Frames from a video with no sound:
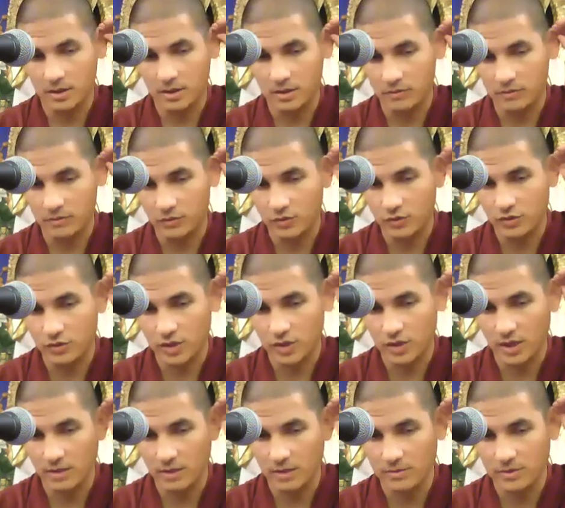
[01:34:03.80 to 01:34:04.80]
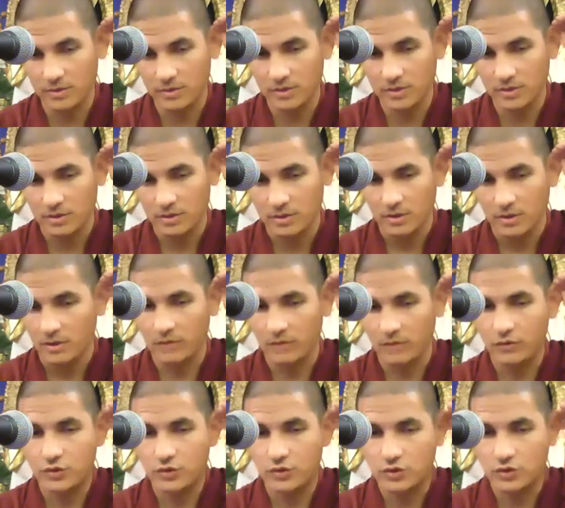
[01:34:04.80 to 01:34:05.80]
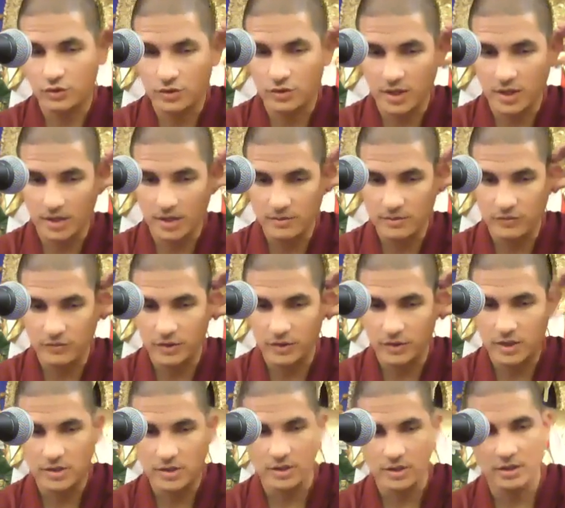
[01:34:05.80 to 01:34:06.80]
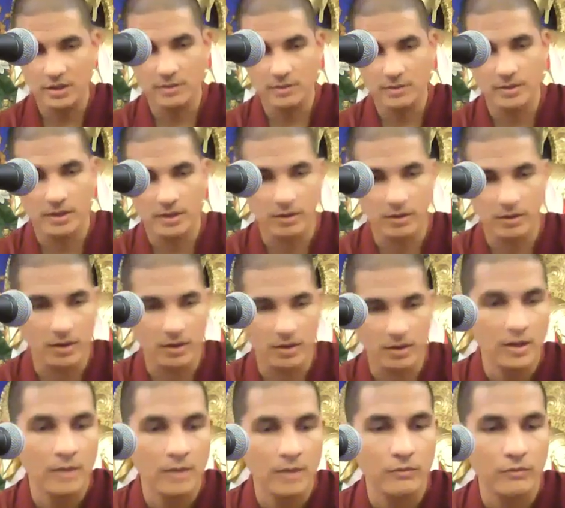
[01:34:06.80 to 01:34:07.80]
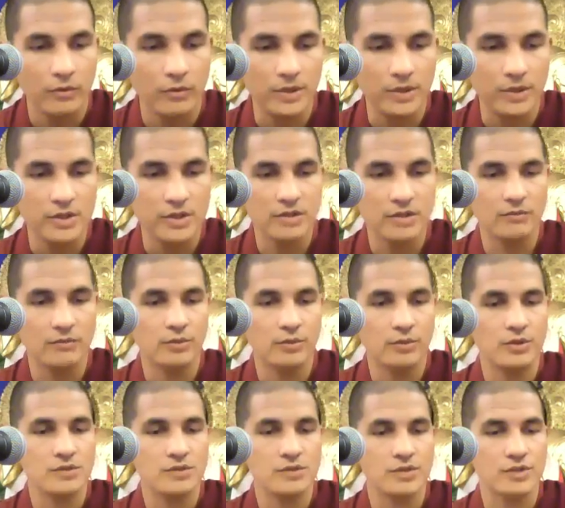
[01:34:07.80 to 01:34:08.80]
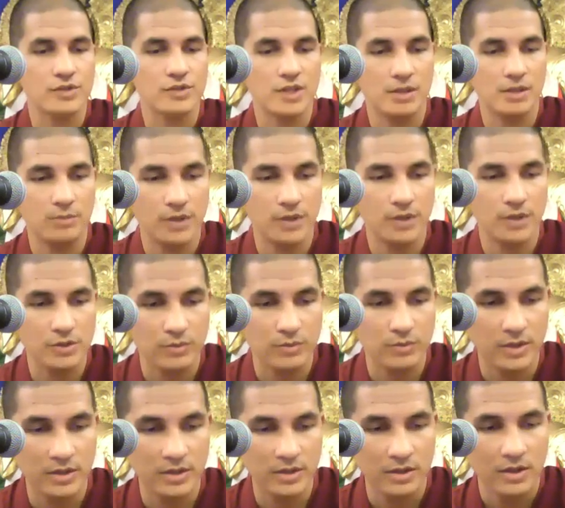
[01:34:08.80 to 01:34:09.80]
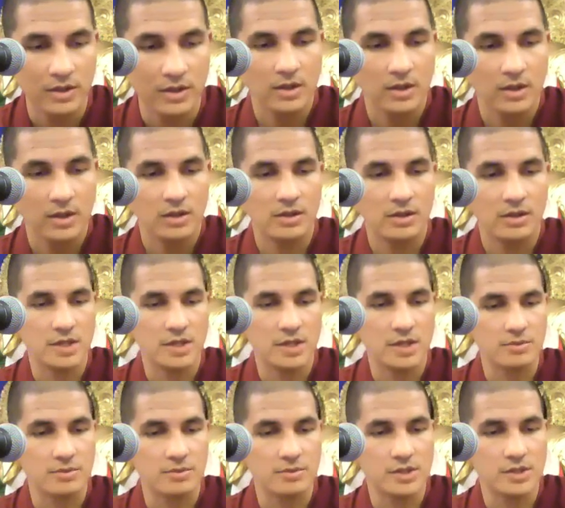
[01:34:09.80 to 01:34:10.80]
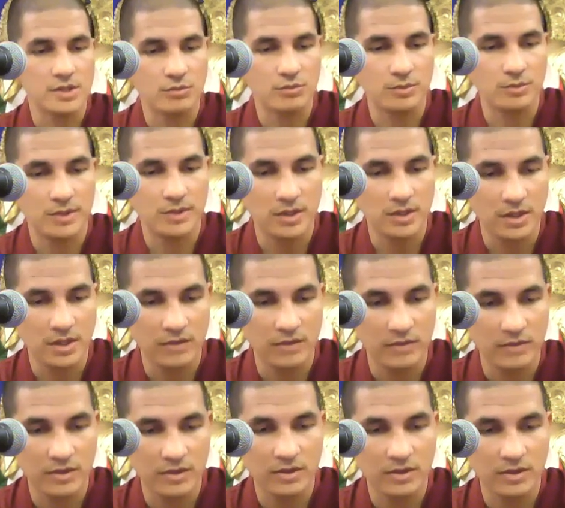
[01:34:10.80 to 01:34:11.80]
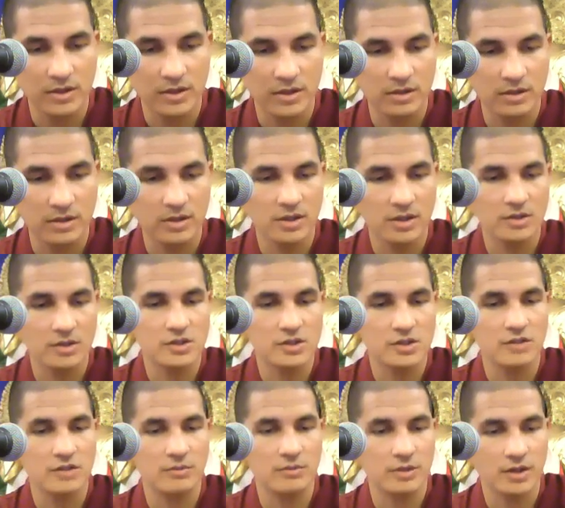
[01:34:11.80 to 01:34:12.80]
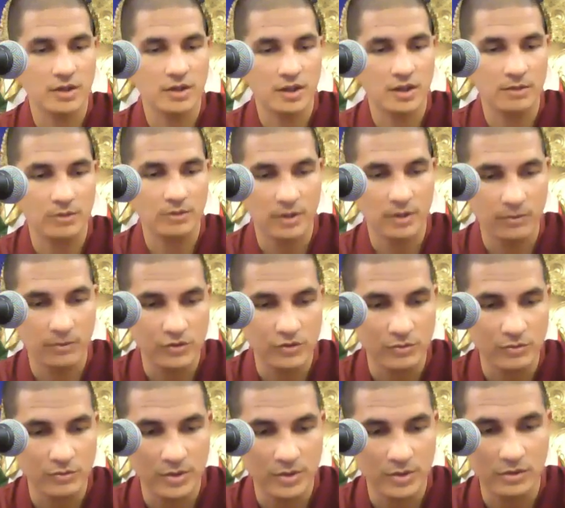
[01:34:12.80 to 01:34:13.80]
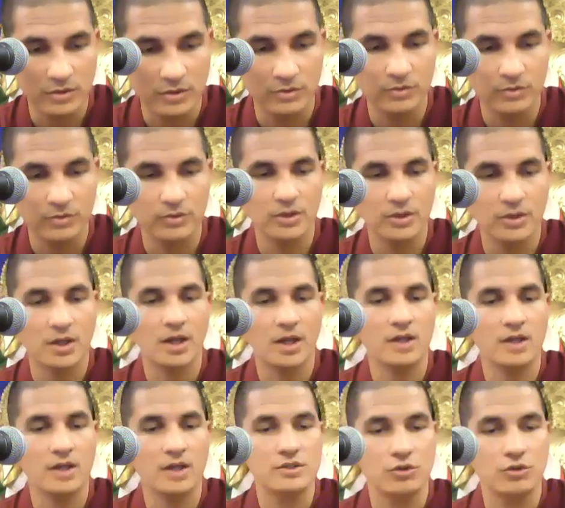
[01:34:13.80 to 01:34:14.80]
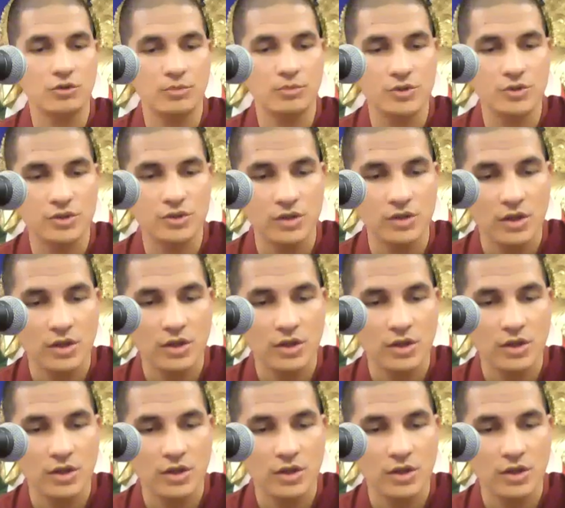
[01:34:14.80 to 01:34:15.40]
in future times for eons utterly beyond thought form deeds of Buddhas for sentient beings." When this exposition was being given, inconceivable, uncountable numbers, being including gods and humans,